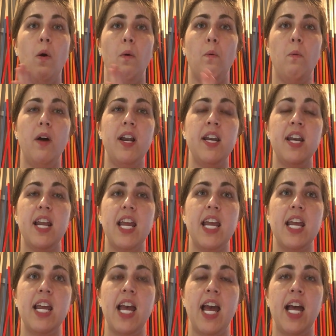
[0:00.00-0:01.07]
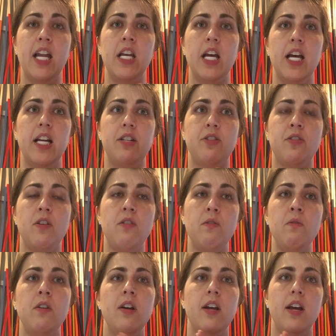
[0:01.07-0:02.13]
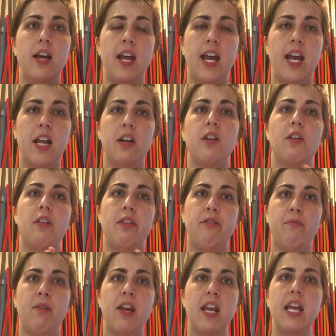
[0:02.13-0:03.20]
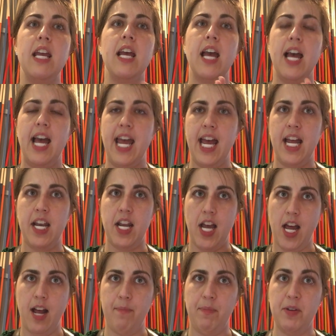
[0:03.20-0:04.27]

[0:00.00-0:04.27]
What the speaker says: 1 E and a 2 and 3 and a.